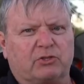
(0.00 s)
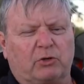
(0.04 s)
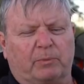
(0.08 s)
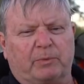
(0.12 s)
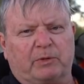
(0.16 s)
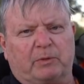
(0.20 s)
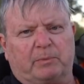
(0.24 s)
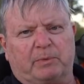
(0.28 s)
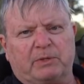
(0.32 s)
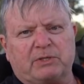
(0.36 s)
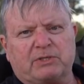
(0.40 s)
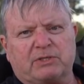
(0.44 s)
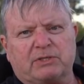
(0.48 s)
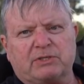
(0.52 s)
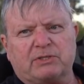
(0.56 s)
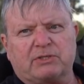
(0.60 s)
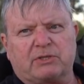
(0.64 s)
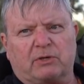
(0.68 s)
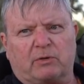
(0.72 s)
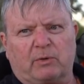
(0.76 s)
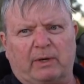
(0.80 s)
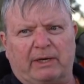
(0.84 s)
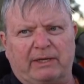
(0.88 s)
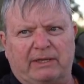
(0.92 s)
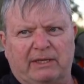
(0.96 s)
top of the pistons
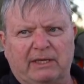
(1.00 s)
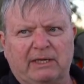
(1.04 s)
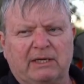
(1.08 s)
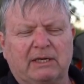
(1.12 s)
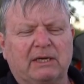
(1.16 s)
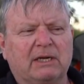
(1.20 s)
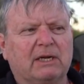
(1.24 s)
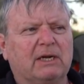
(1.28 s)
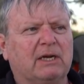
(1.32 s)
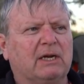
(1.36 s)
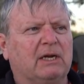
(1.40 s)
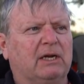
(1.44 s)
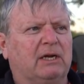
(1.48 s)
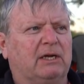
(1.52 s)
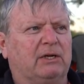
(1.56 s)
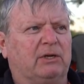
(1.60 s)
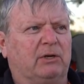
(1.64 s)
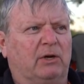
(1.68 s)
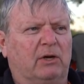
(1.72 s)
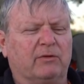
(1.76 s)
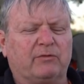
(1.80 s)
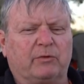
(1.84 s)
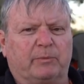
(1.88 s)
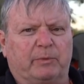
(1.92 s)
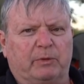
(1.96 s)
are quite thin,
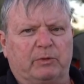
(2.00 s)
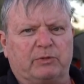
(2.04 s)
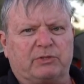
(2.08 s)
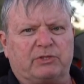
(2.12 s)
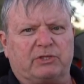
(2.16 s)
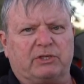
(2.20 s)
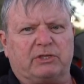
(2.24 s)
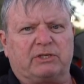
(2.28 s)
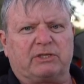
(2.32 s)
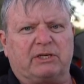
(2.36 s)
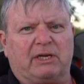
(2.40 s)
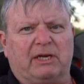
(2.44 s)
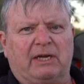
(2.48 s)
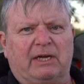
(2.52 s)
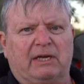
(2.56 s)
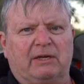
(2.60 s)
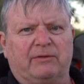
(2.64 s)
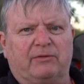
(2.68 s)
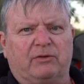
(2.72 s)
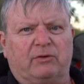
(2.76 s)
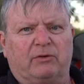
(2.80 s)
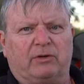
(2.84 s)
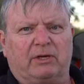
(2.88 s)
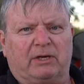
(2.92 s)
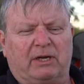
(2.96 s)
you overboost it, and
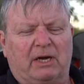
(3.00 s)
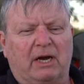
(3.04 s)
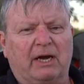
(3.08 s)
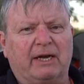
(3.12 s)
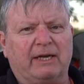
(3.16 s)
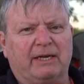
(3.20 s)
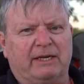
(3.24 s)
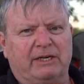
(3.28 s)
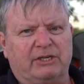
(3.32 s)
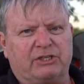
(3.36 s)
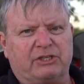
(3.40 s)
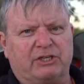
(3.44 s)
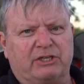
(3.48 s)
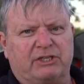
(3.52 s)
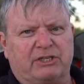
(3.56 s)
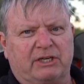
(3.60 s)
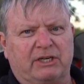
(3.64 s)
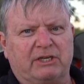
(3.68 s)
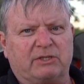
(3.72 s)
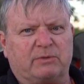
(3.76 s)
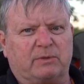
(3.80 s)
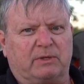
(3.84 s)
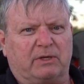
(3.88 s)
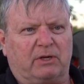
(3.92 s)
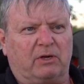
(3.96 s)
if you get high
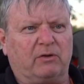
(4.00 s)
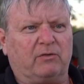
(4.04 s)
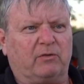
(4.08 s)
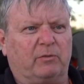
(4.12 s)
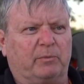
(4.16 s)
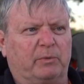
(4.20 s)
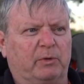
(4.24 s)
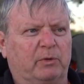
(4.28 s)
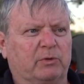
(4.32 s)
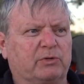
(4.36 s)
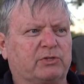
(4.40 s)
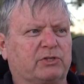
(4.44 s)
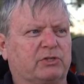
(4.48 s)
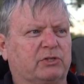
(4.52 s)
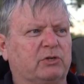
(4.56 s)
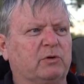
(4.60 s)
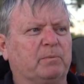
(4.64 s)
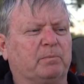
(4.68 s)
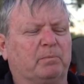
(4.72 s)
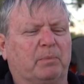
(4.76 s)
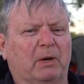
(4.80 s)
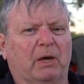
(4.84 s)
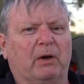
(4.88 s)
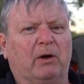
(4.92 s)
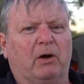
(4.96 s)
EGTs with an overboost, you
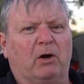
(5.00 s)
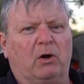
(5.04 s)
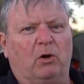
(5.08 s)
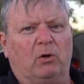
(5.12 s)
blow a